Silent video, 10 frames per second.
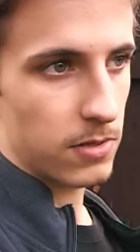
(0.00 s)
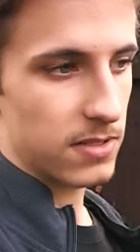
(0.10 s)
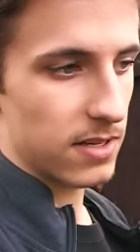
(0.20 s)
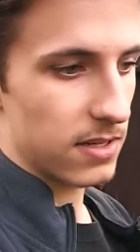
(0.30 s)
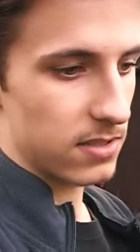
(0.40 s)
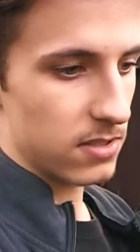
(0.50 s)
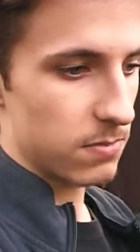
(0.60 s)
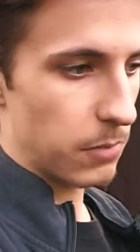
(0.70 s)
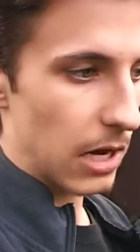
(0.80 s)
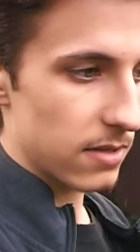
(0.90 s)
decided to
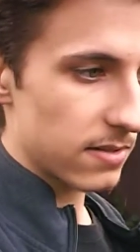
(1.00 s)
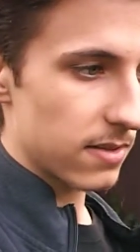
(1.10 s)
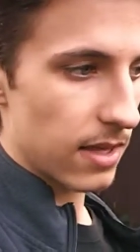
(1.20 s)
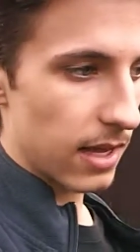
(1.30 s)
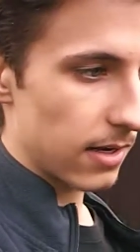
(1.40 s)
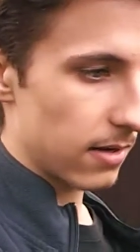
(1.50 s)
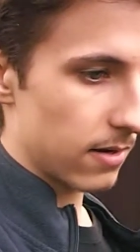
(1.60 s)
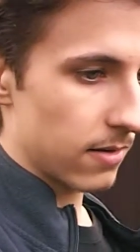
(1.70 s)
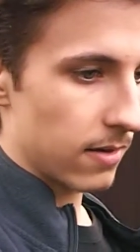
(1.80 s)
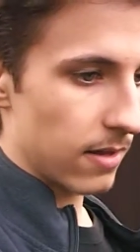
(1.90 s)
just pause on that
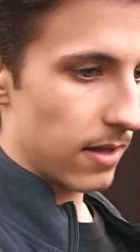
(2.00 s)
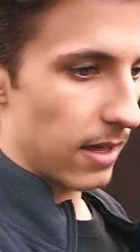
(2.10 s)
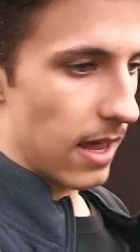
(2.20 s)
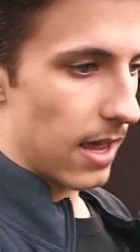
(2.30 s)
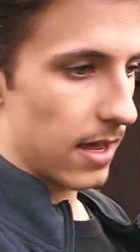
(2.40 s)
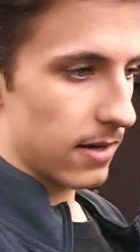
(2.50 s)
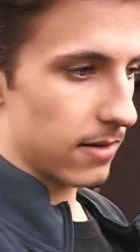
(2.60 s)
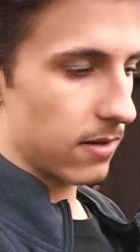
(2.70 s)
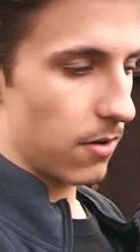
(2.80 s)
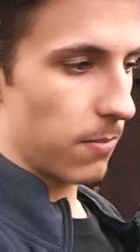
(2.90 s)
and
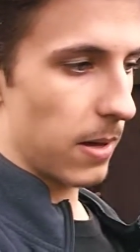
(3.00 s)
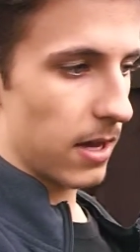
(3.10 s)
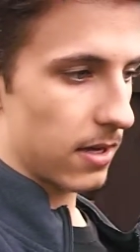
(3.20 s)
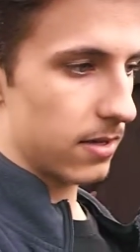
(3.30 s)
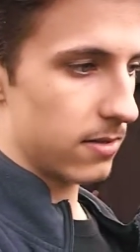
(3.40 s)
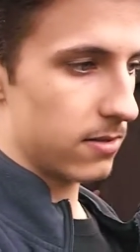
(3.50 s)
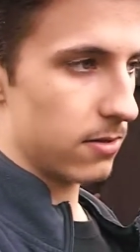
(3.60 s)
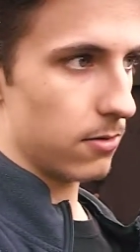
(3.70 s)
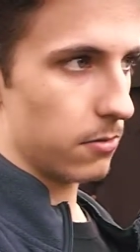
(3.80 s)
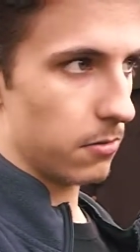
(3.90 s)
go back
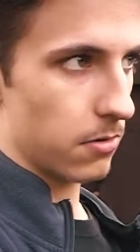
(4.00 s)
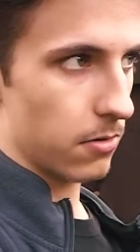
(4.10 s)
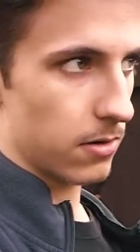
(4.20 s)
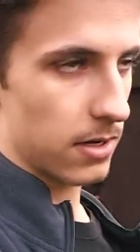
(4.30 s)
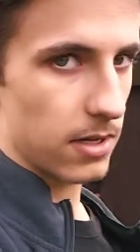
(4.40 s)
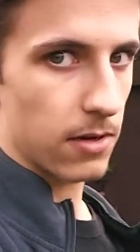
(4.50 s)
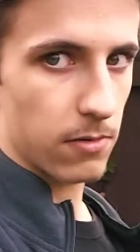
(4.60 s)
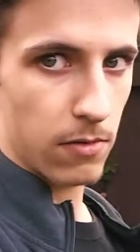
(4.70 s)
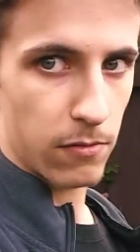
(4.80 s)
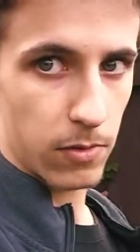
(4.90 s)
to the old idea
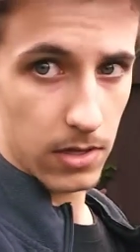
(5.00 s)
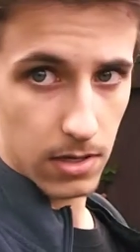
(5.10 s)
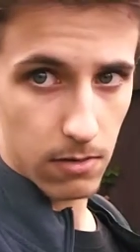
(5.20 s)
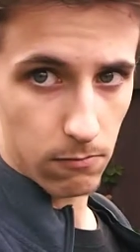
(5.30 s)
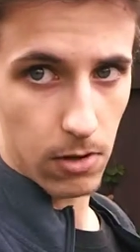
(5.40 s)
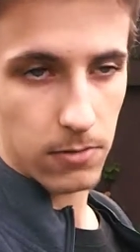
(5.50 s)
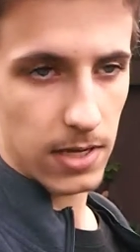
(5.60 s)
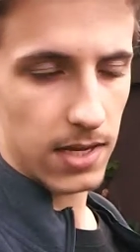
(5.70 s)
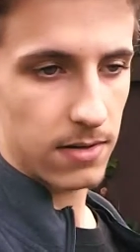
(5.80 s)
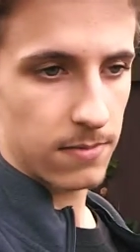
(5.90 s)
of working on
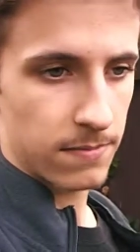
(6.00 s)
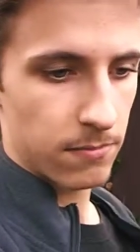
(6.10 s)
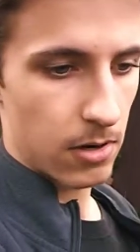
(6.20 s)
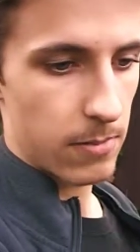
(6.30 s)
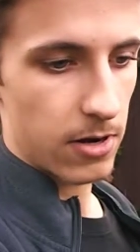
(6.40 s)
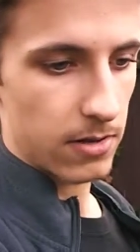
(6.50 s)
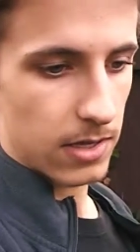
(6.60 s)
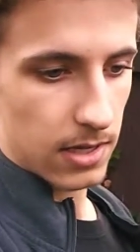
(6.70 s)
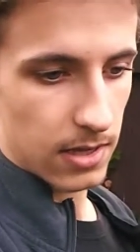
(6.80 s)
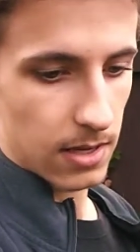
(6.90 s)
Rotate primarily.
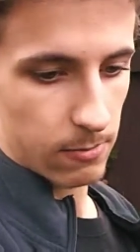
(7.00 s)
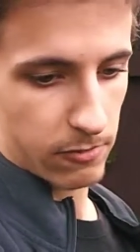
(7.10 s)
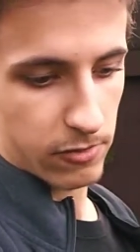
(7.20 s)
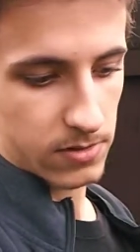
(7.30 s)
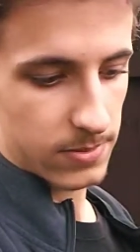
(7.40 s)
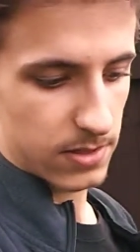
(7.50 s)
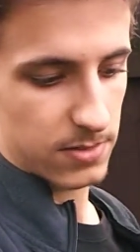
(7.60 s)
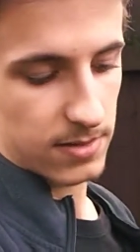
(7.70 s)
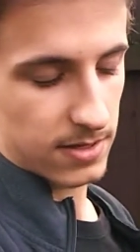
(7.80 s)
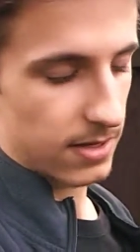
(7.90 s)
And that, of course, brings me
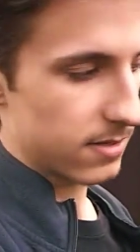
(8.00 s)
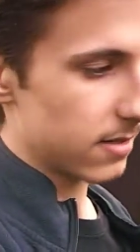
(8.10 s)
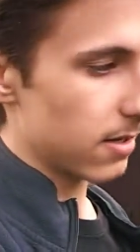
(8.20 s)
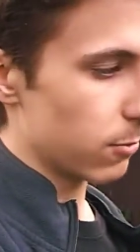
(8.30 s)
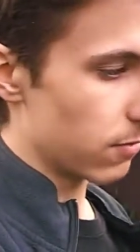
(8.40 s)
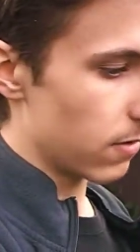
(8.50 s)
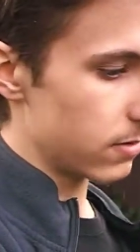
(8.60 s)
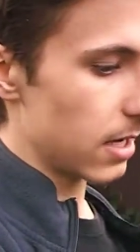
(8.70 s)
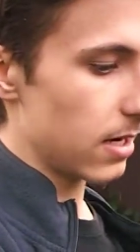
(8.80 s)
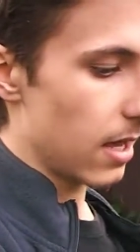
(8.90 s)
to the next thing. With
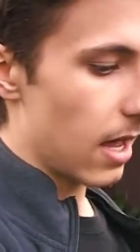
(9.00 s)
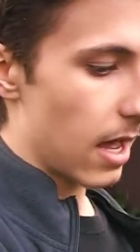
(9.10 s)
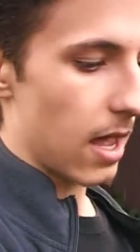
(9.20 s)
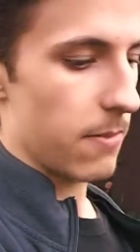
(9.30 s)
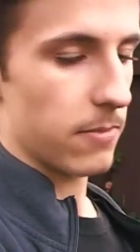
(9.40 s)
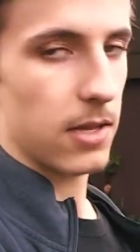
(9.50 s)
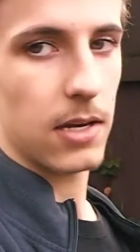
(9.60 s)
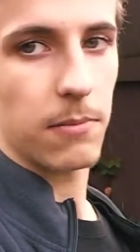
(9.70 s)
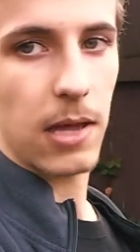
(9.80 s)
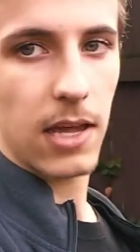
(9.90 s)
Rotate, I'm
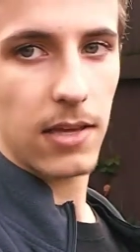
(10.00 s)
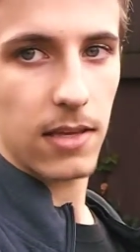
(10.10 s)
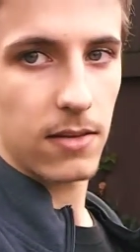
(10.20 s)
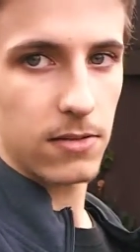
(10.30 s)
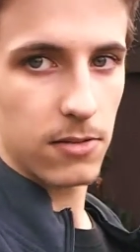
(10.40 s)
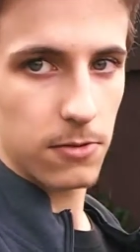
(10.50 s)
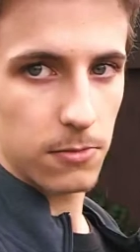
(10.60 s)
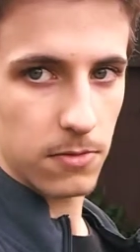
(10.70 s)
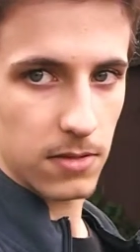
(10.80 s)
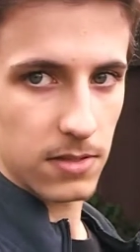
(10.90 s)
getting back
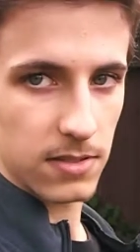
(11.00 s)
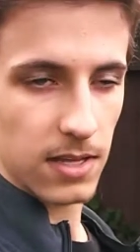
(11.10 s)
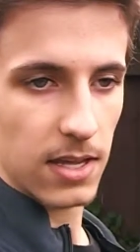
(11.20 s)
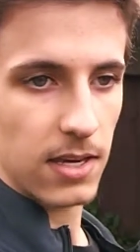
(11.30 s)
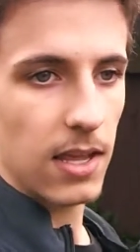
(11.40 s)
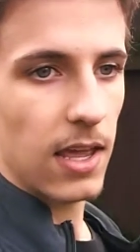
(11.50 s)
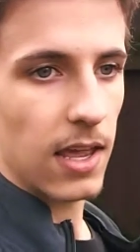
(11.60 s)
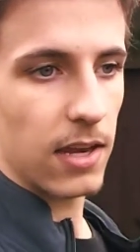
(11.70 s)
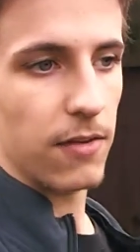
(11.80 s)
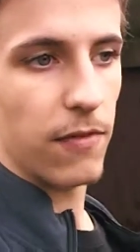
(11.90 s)
into the design
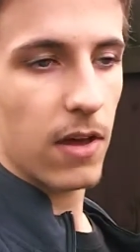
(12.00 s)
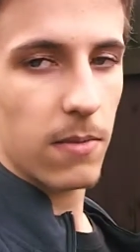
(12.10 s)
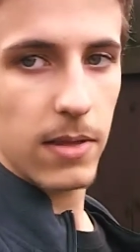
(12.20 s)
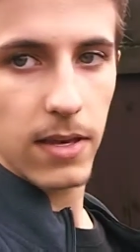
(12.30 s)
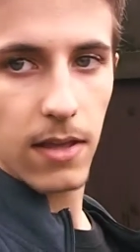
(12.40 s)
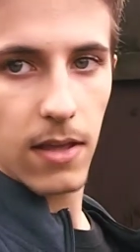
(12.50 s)
and development